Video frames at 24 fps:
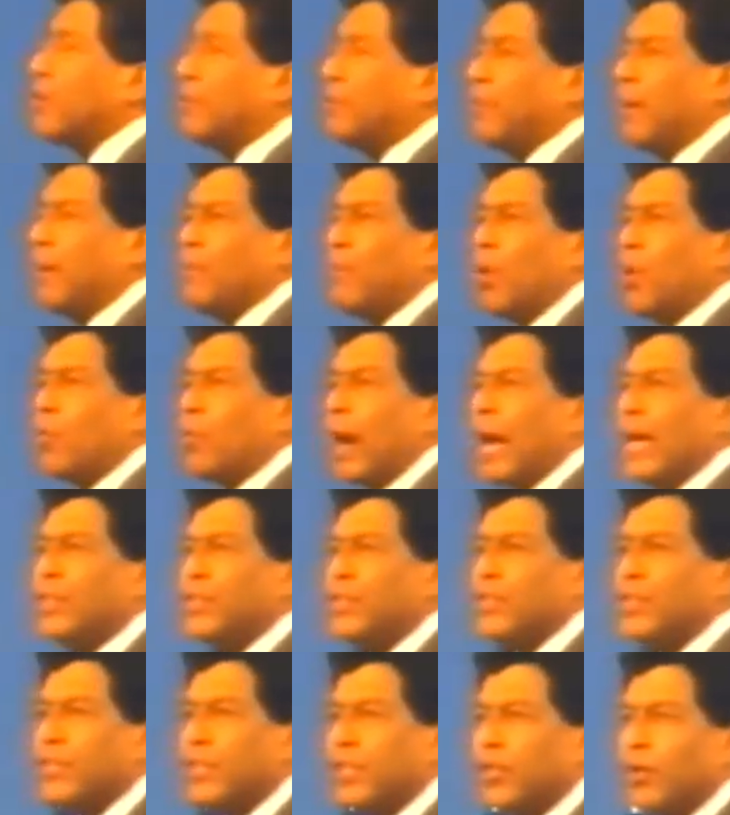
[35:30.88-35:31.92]
to be more
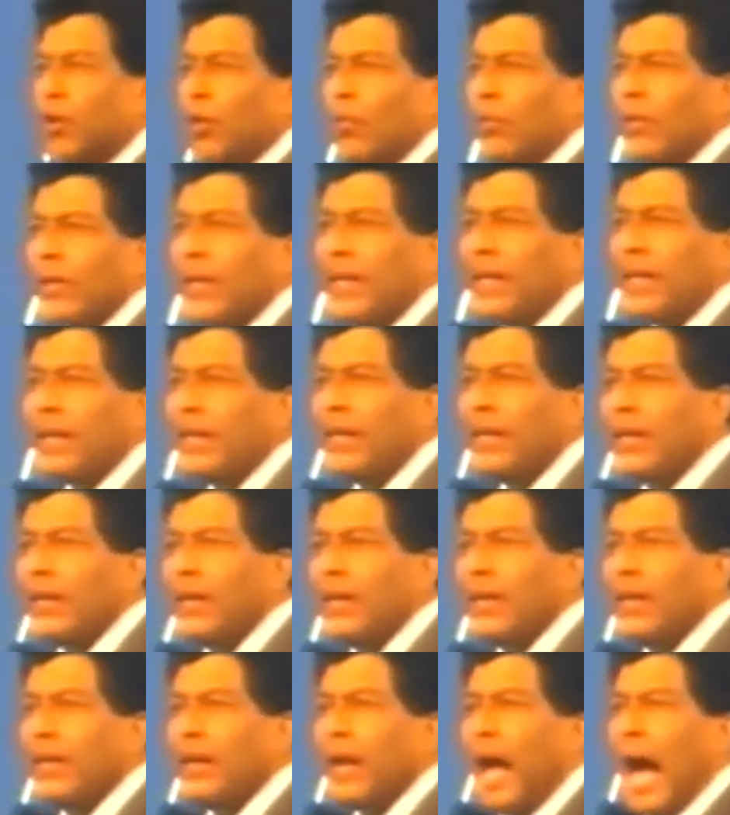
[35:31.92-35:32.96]
righteous and holy.
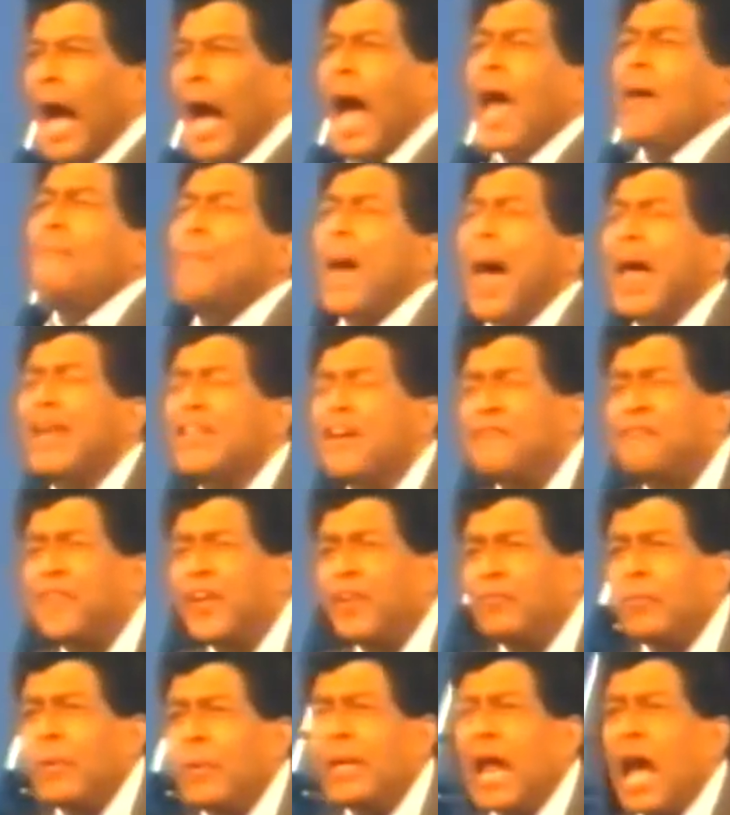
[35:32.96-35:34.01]
I
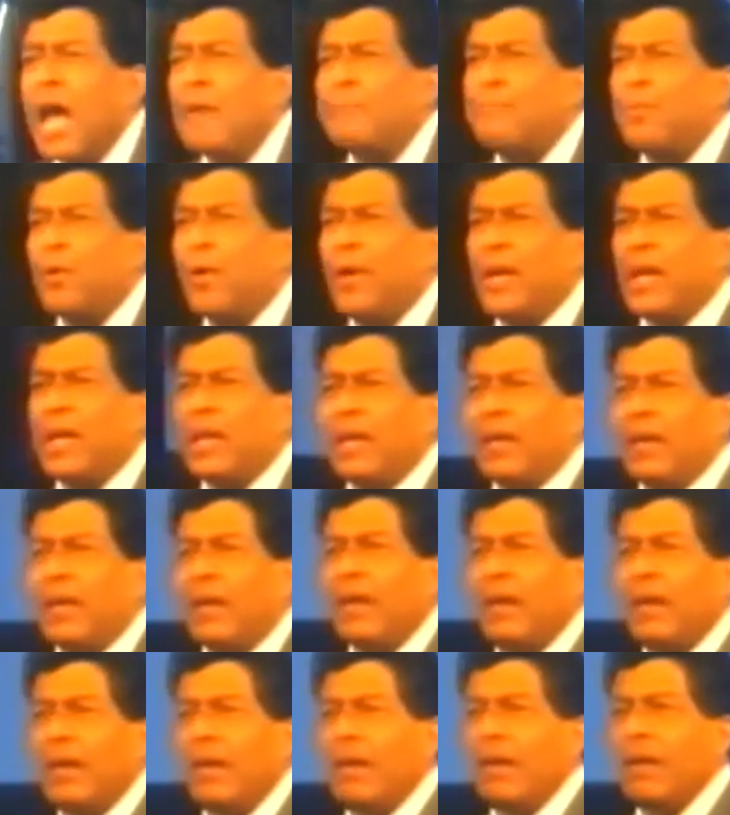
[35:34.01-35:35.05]
benefit when I pray.
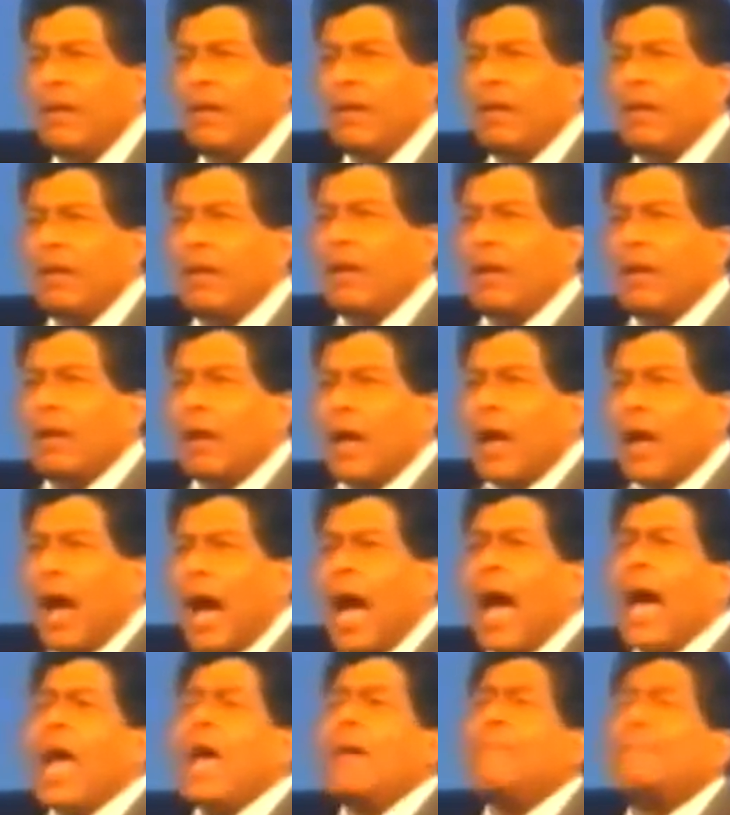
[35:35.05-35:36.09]

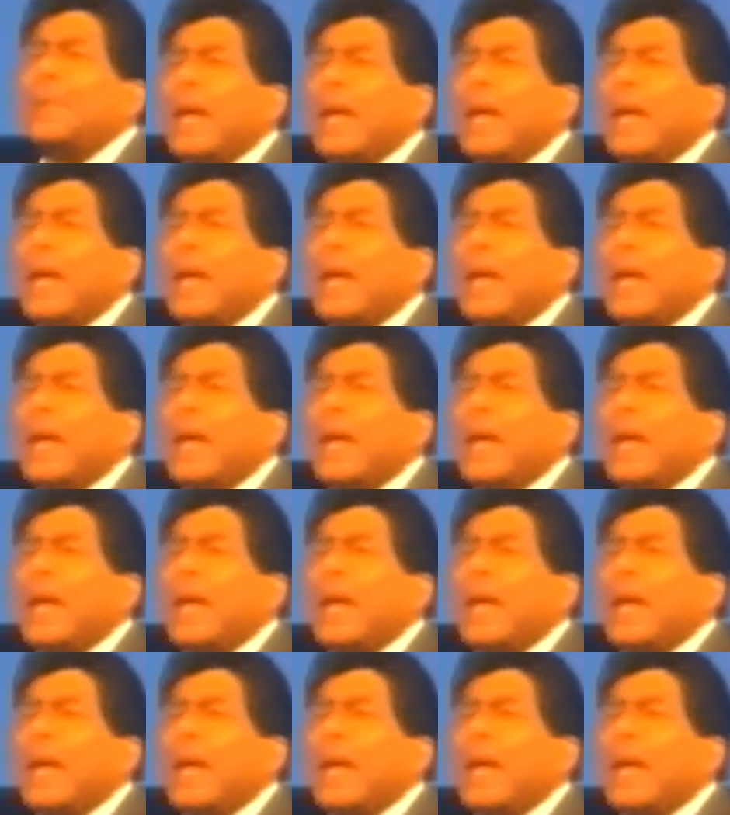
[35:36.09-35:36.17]
I am